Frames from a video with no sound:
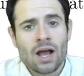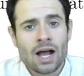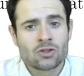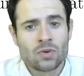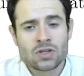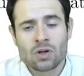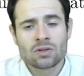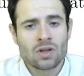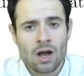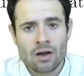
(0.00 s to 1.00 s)
as a
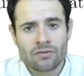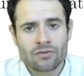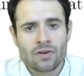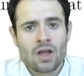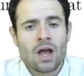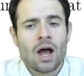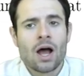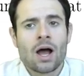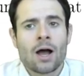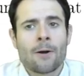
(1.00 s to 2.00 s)
result of
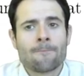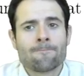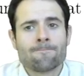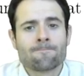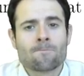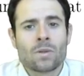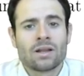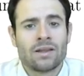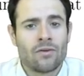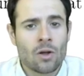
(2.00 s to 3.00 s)
um,
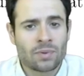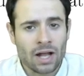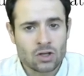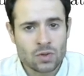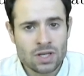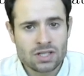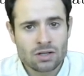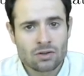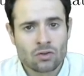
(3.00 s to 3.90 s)
developed countries,